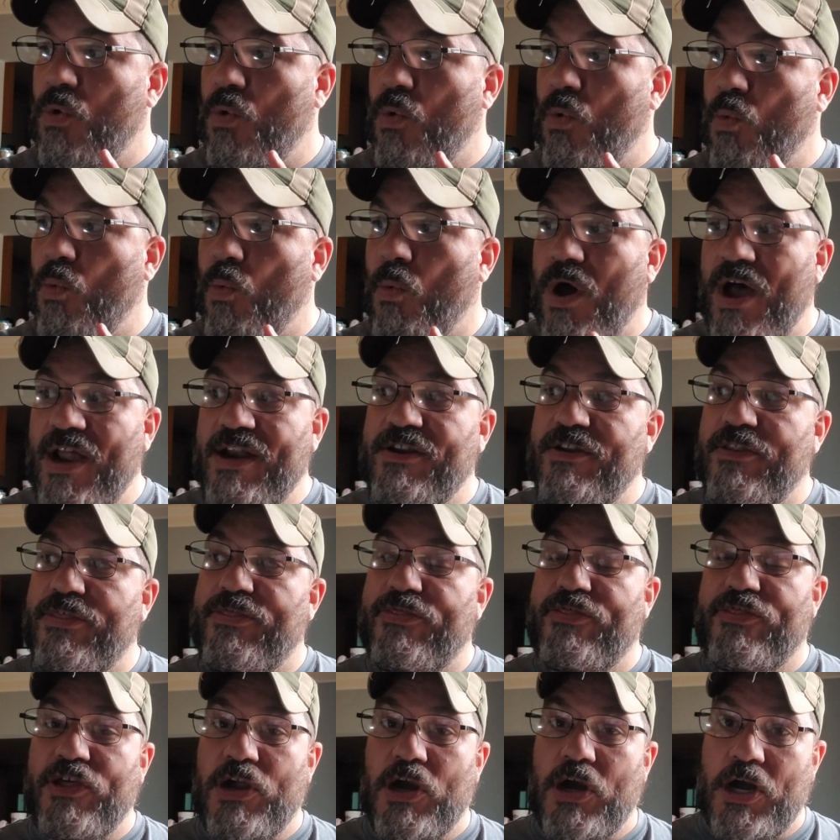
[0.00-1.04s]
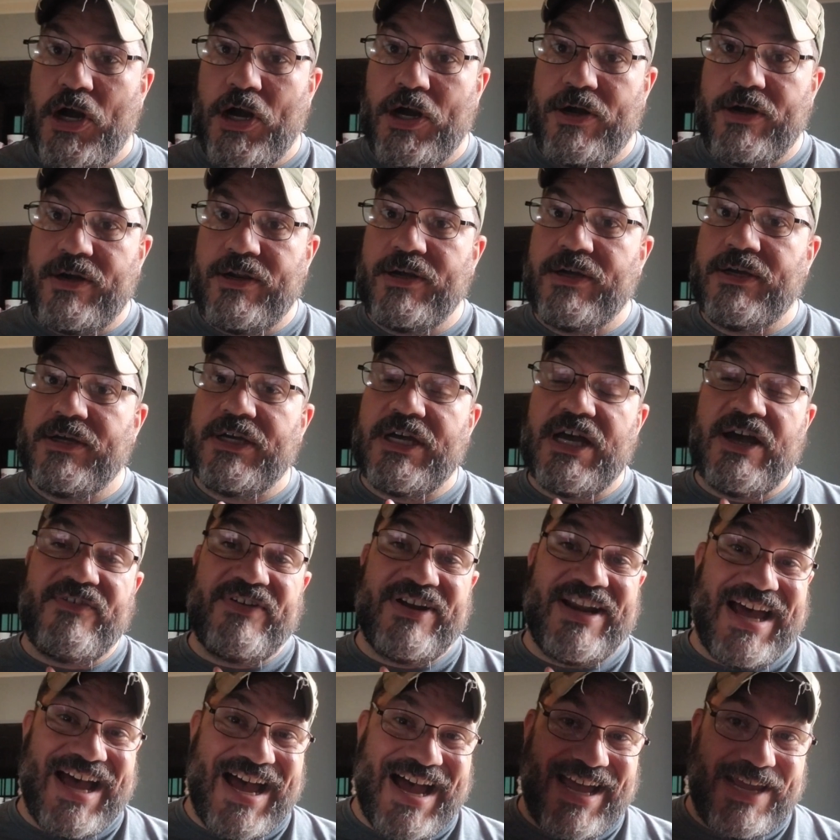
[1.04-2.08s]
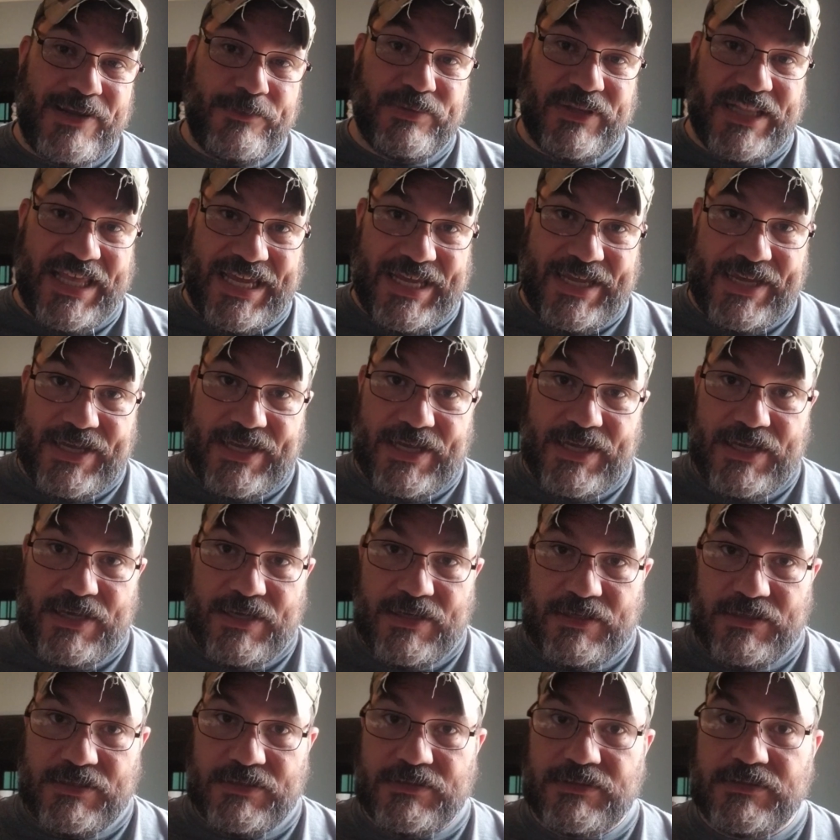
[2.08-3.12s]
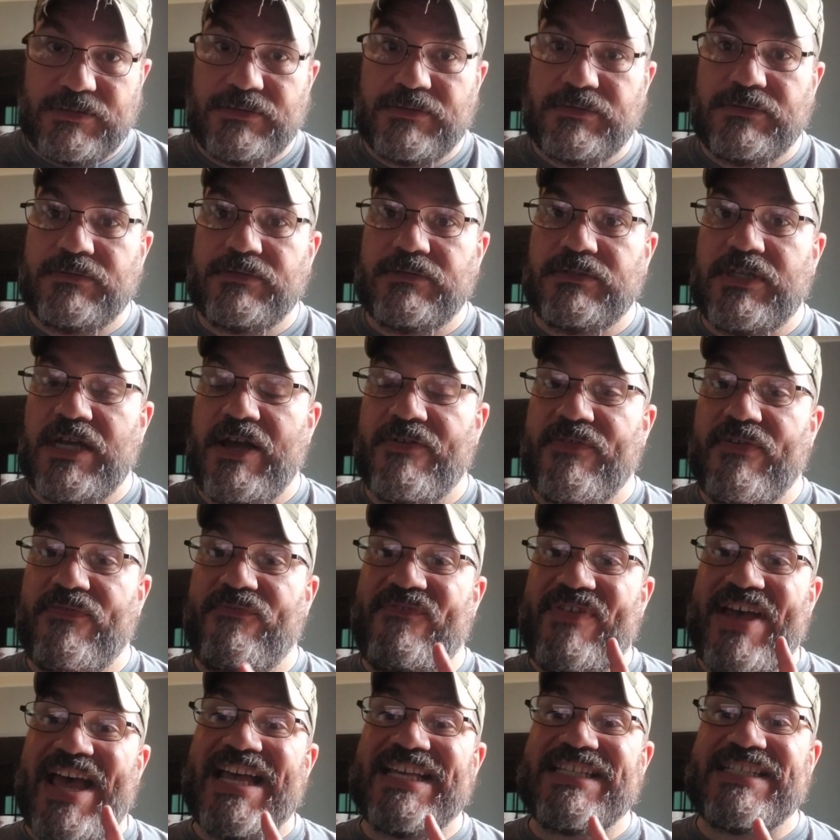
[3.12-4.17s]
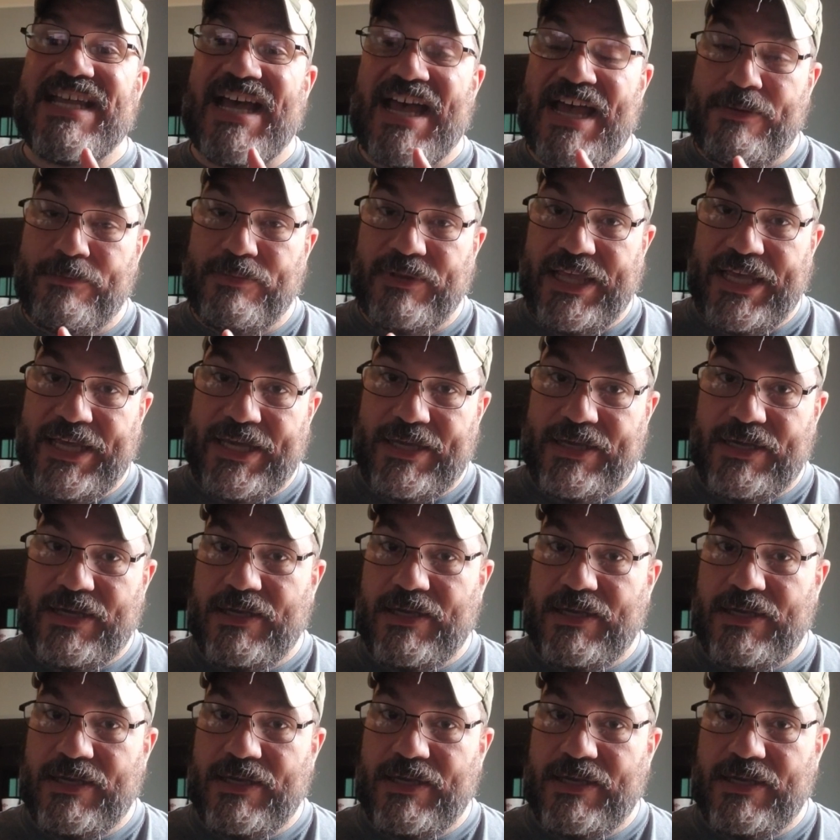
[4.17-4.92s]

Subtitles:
1/3 of an eye blink, of a fast eye blink.